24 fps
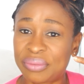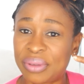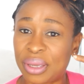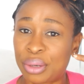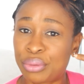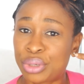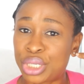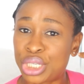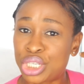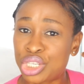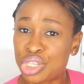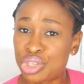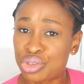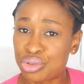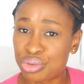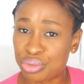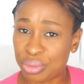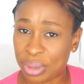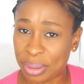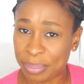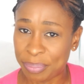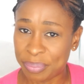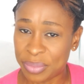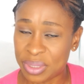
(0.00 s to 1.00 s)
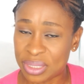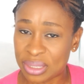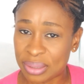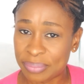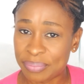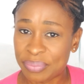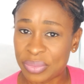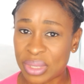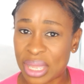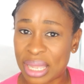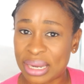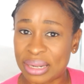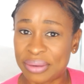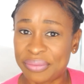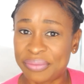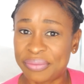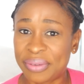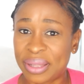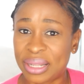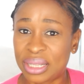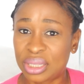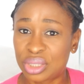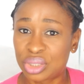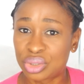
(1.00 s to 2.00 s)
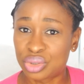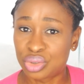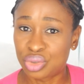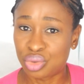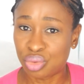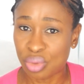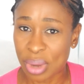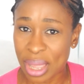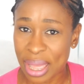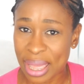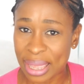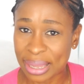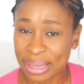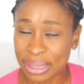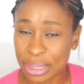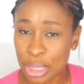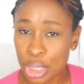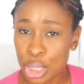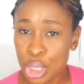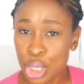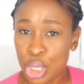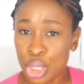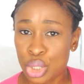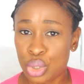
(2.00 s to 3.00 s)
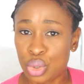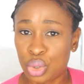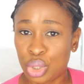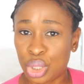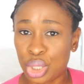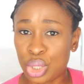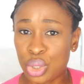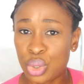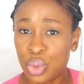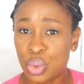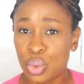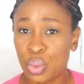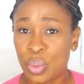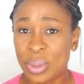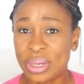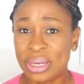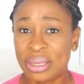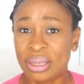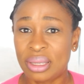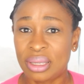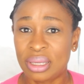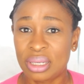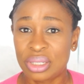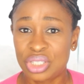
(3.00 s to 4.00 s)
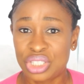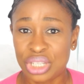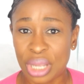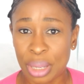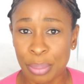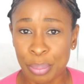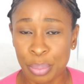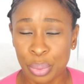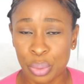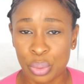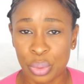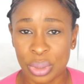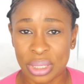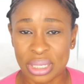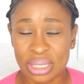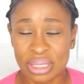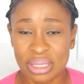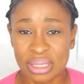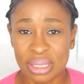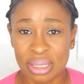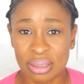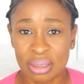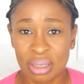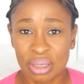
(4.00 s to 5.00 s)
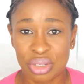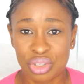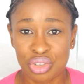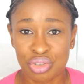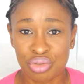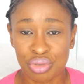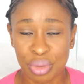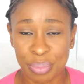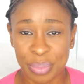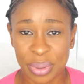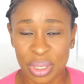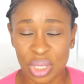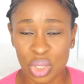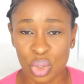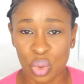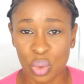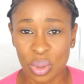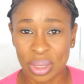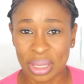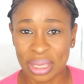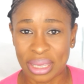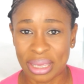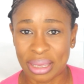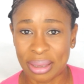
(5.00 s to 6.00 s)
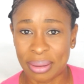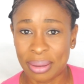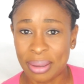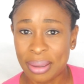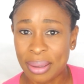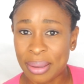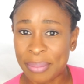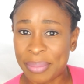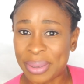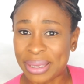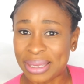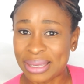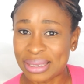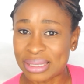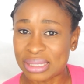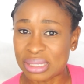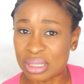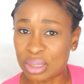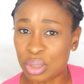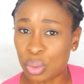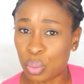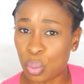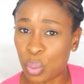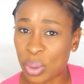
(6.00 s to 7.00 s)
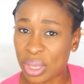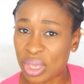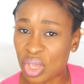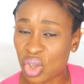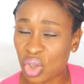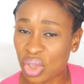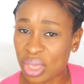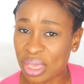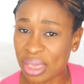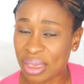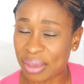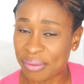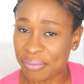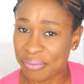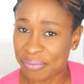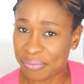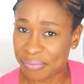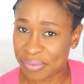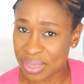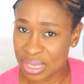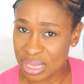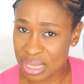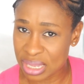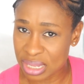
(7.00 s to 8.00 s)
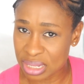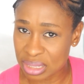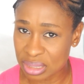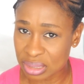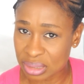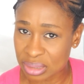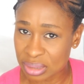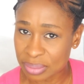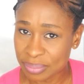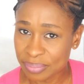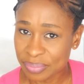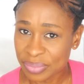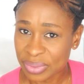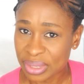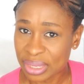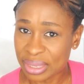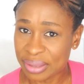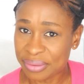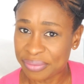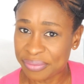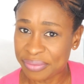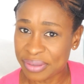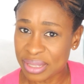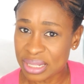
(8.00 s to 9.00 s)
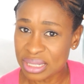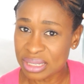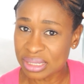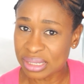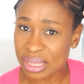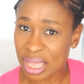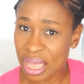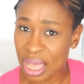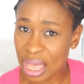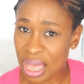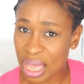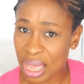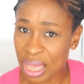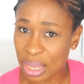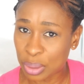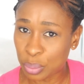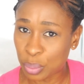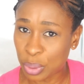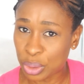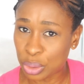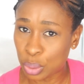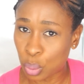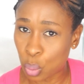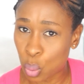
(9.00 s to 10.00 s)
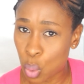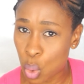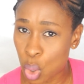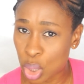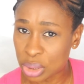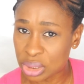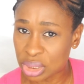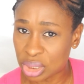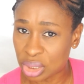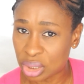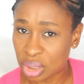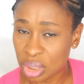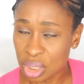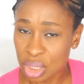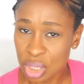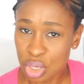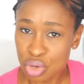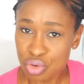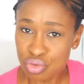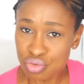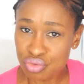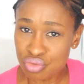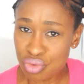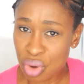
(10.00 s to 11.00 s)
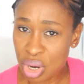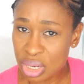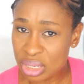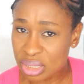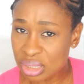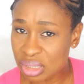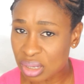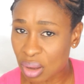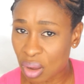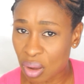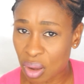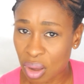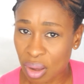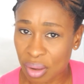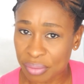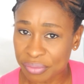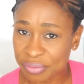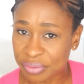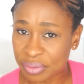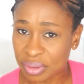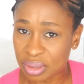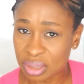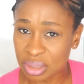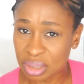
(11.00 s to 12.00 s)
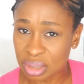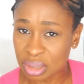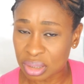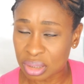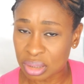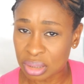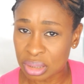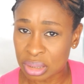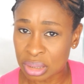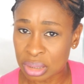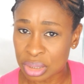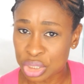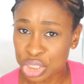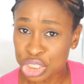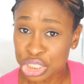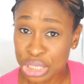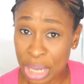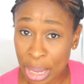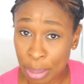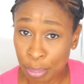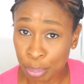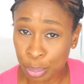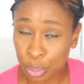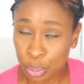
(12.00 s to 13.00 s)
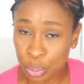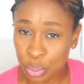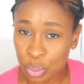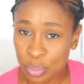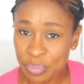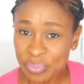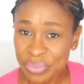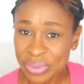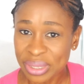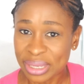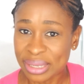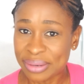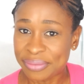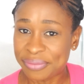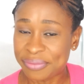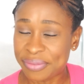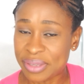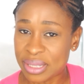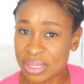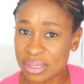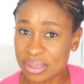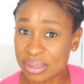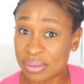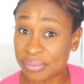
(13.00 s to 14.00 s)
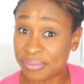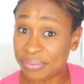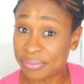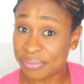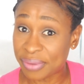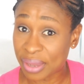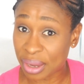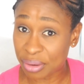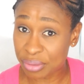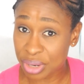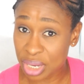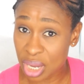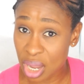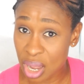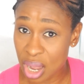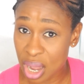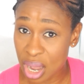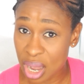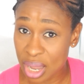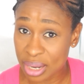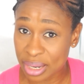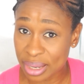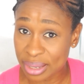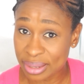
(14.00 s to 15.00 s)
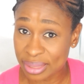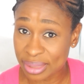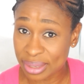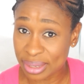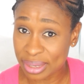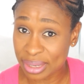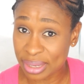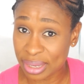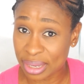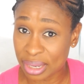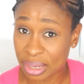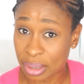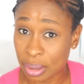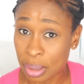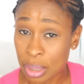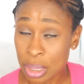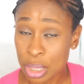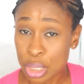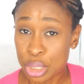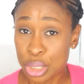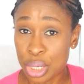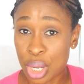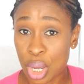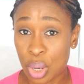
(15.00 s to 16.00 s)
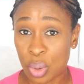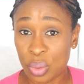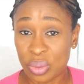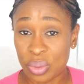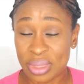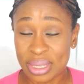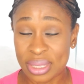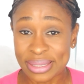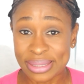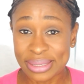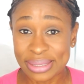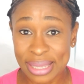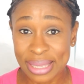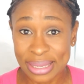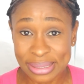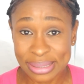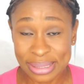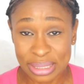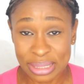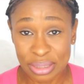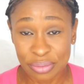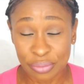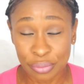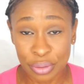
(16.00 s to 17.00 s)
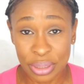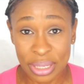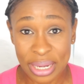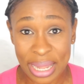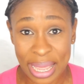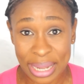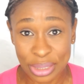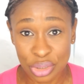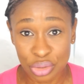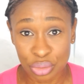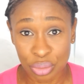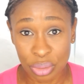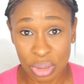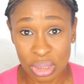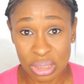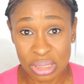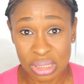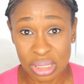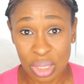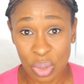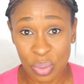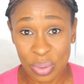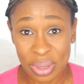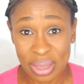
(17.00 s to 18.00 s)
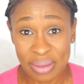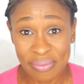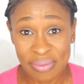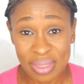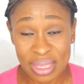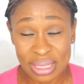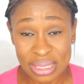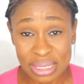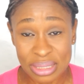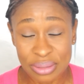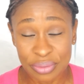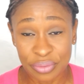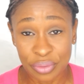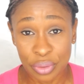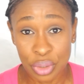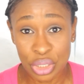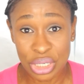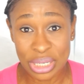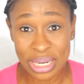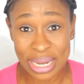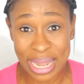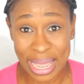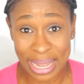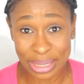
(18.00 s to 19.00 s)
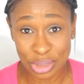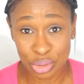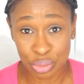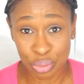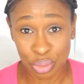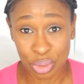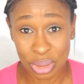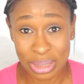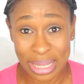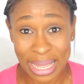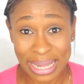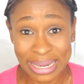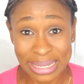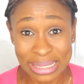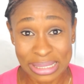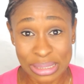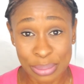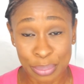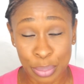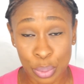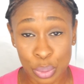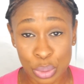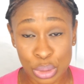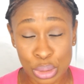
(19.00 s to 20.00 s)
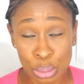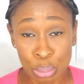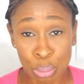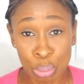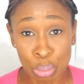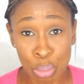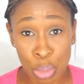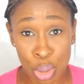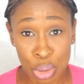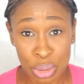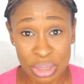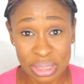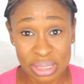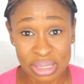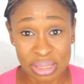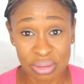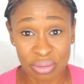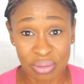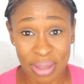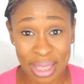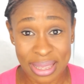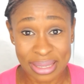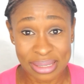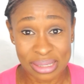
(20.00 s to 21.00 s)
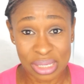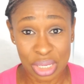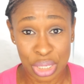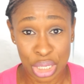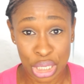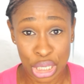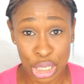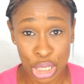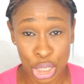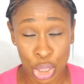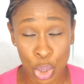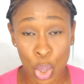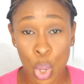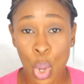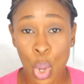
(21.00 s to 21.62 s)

very stripped and it felt dry you can know when a shampoo is stripping your hair because the way your hair feels. It feels hard when the water runs off the, the shampoo. It feels very hard on the hair. Now this says it's for naturals. Now if this is for natural and it's supposed to moisturize your hair,